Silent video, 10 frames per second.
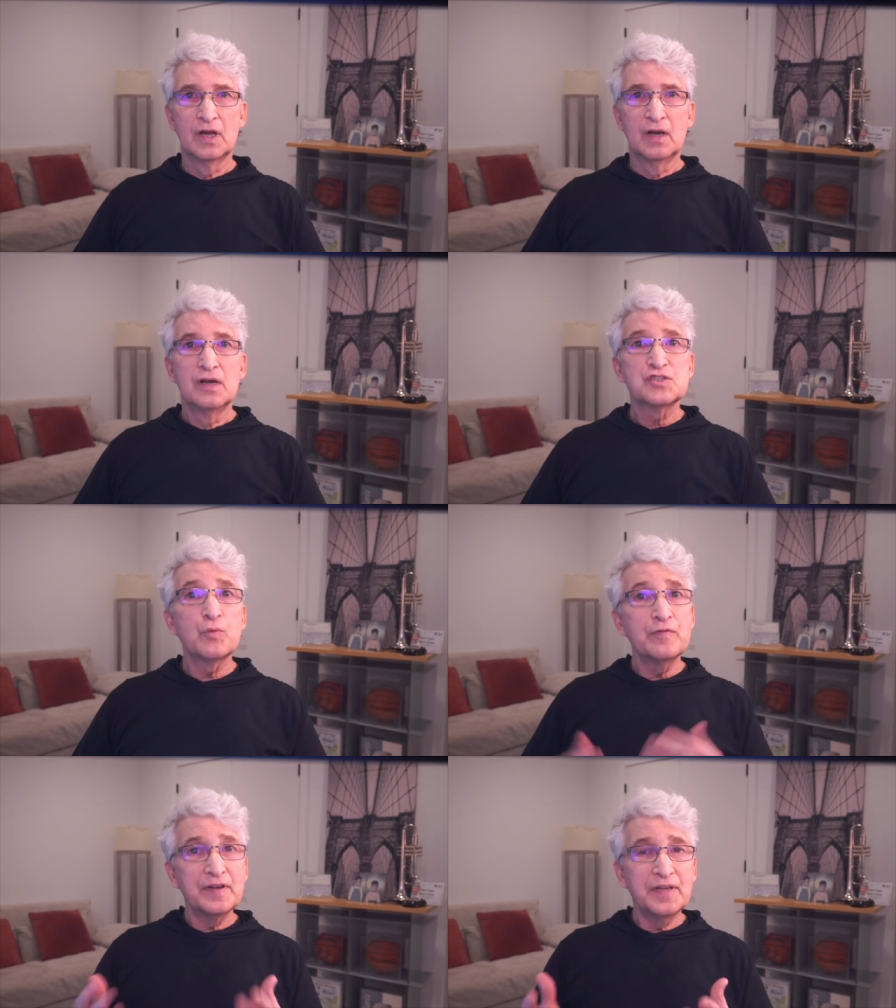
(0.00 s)
So
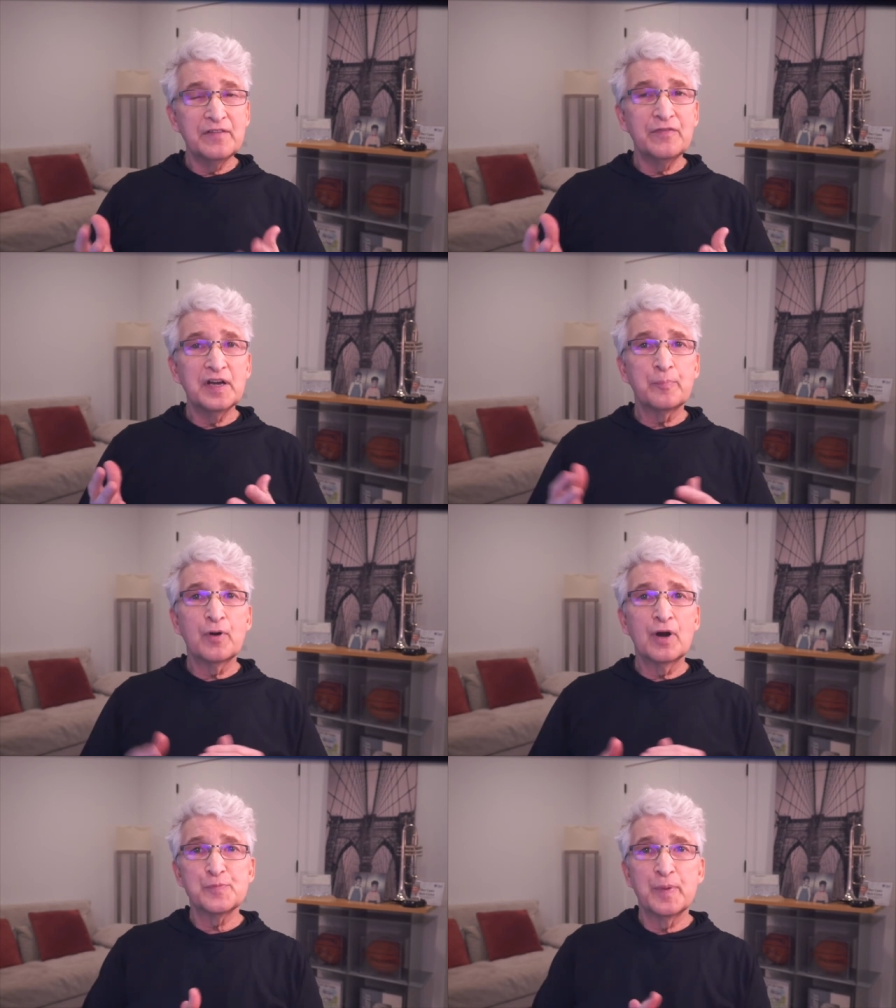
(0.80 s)
we've identified a
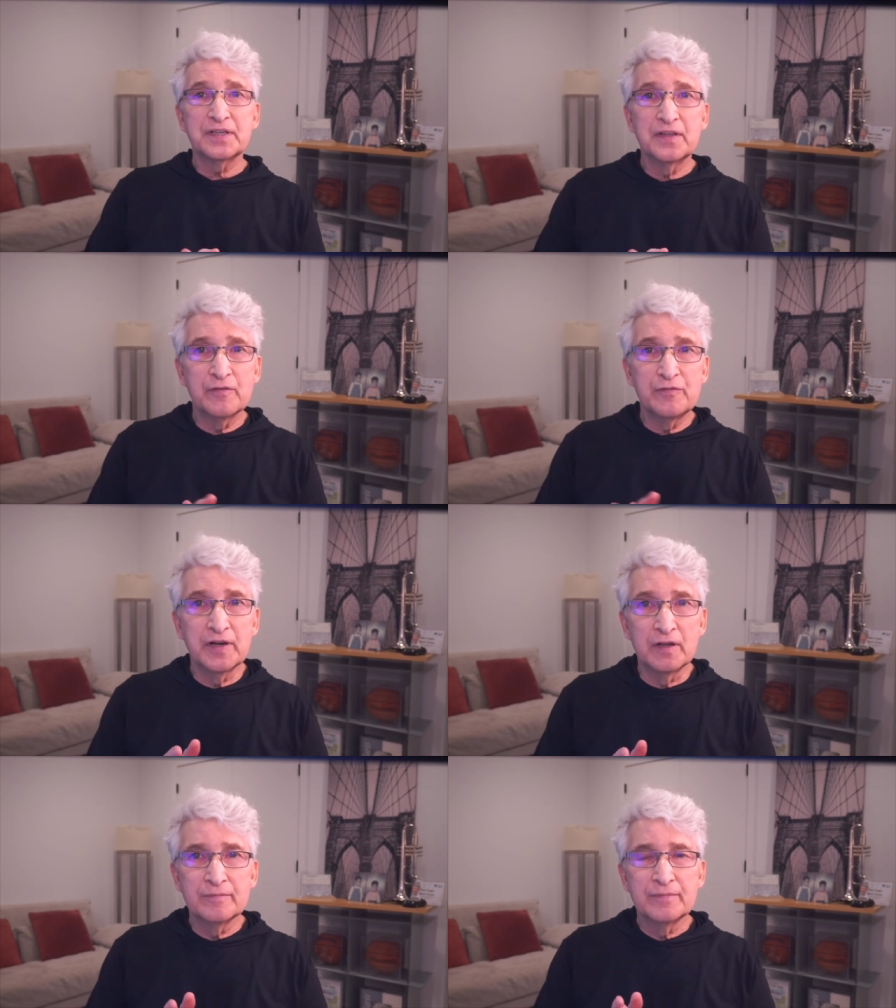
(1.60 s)
prospect in the
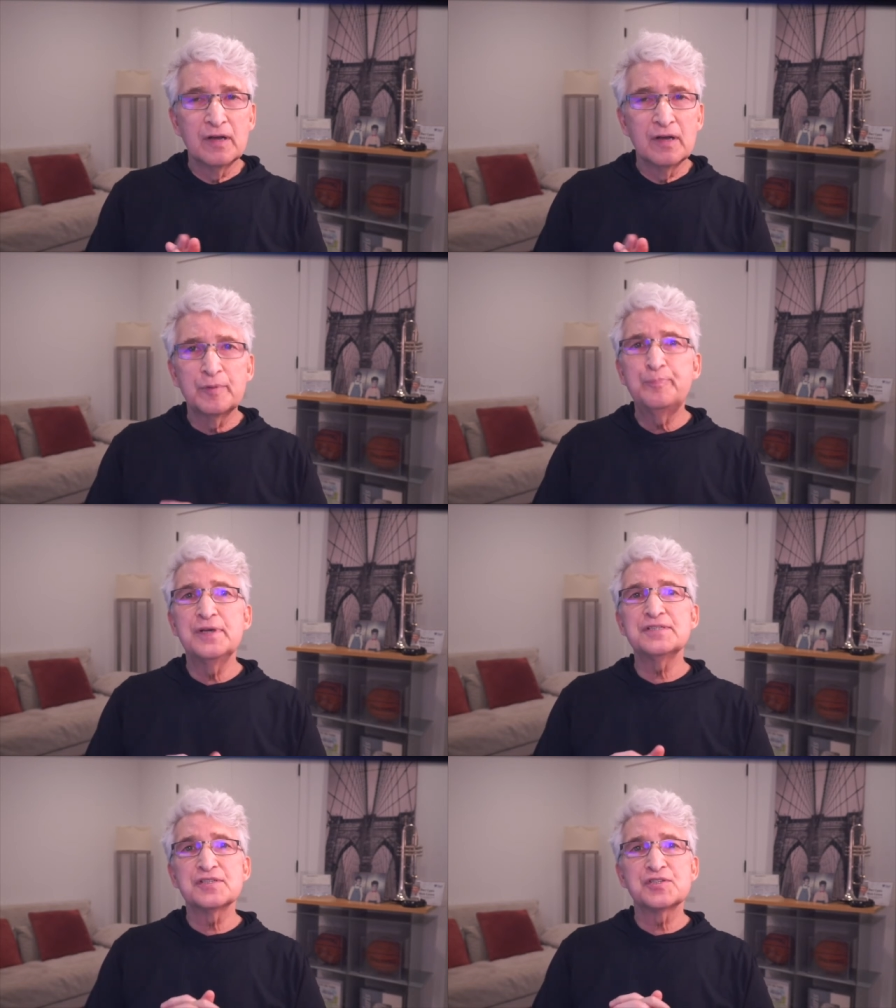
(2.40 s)
funnel, but
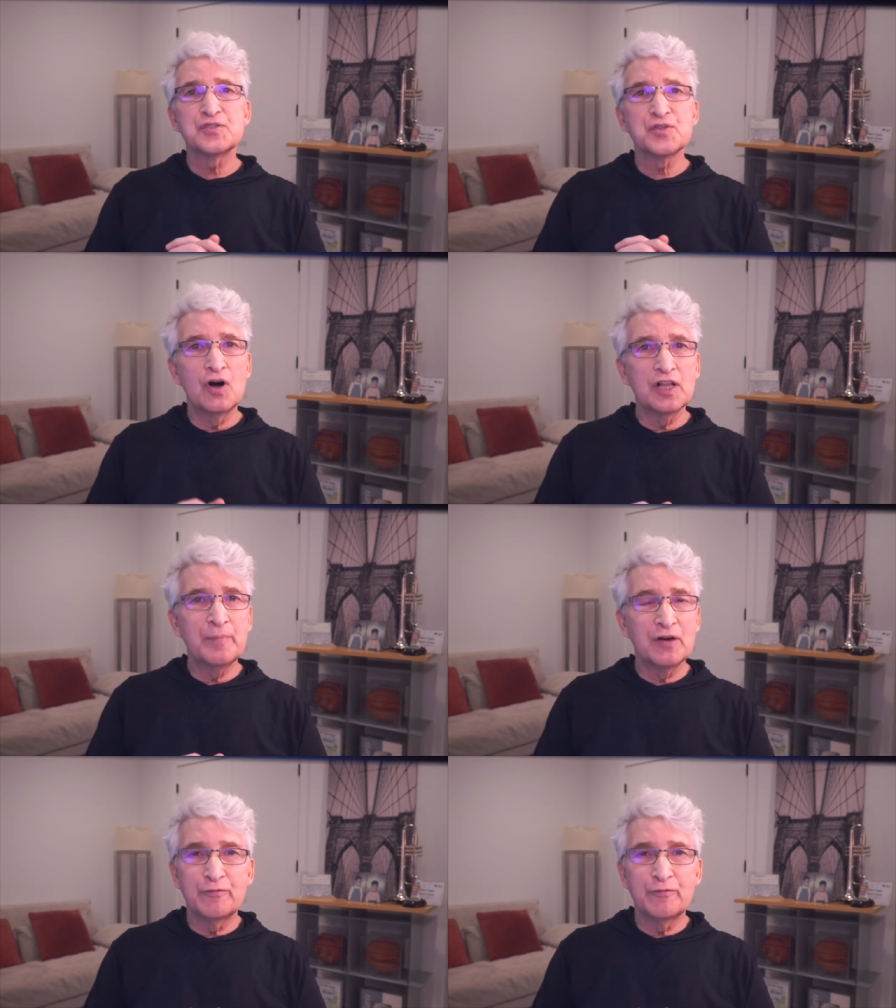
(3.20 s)
business is all
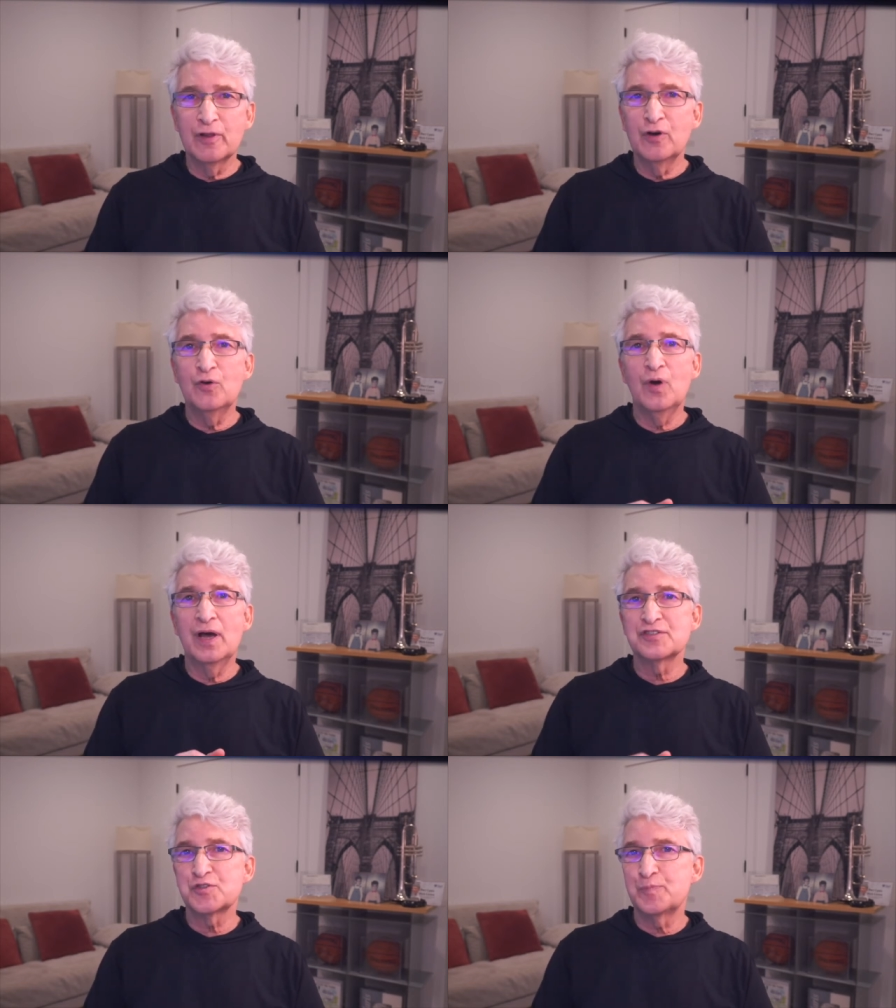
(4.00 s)
about flow
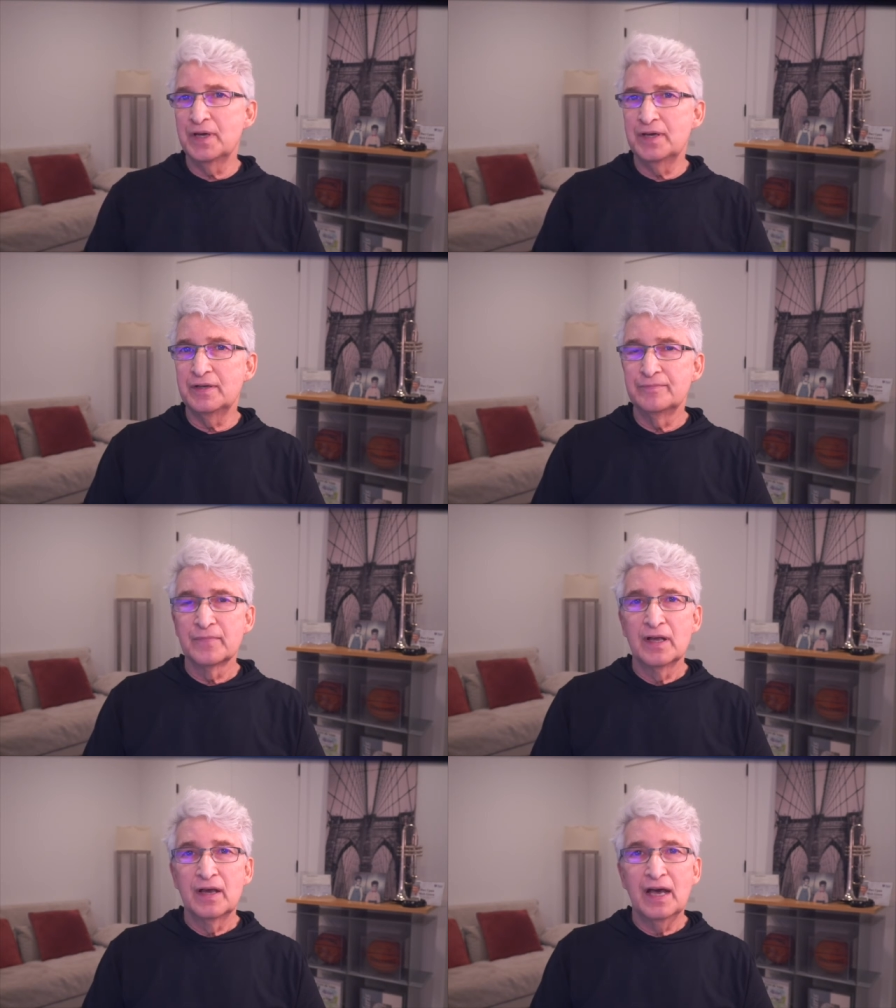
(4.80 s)
and speed.
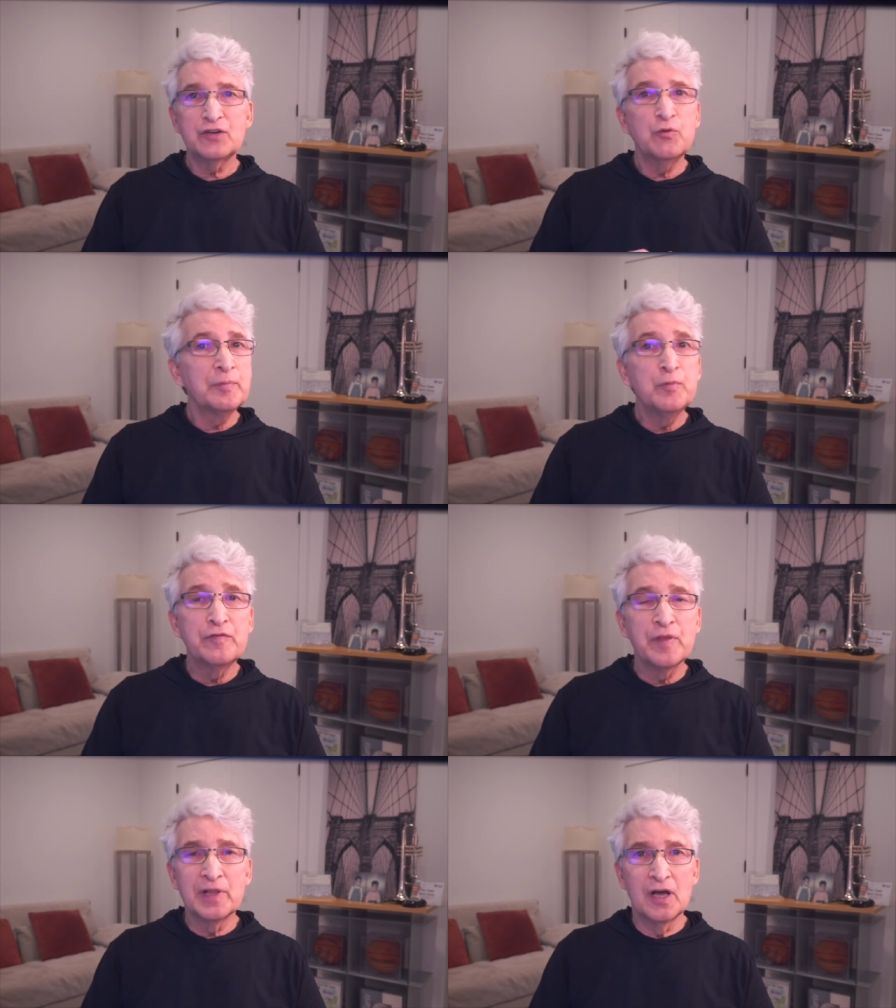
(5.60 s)
How can we move
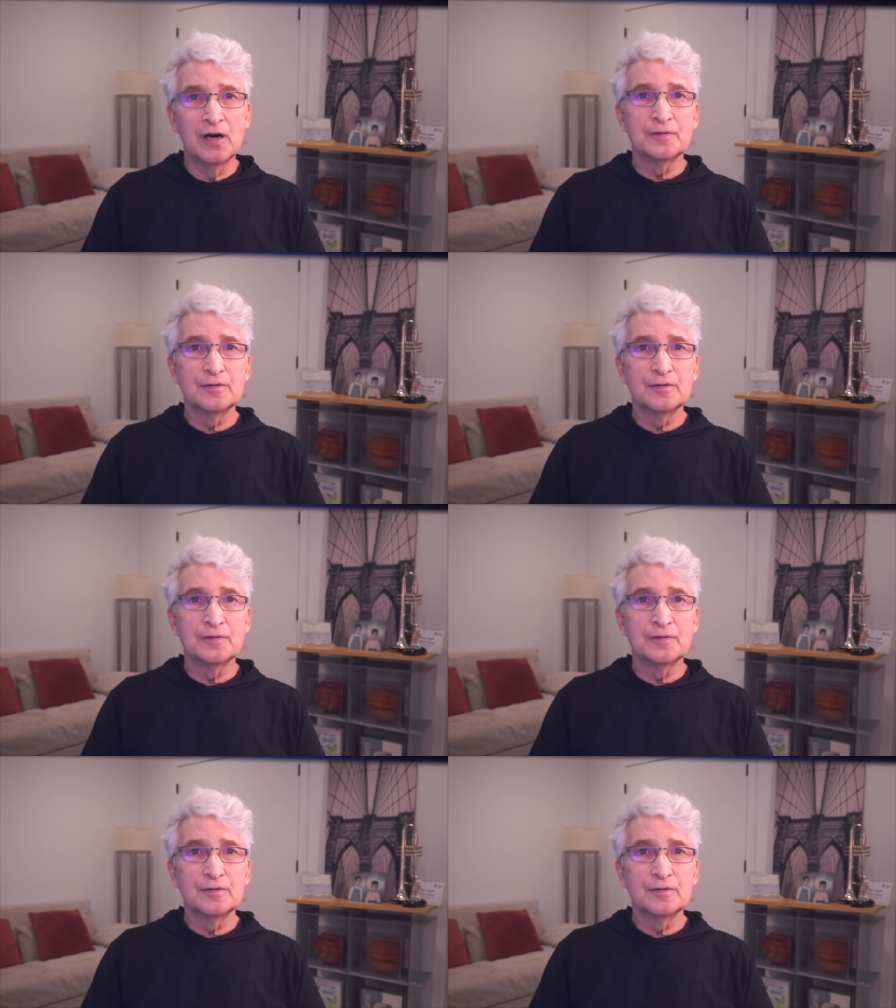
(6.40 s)
them along?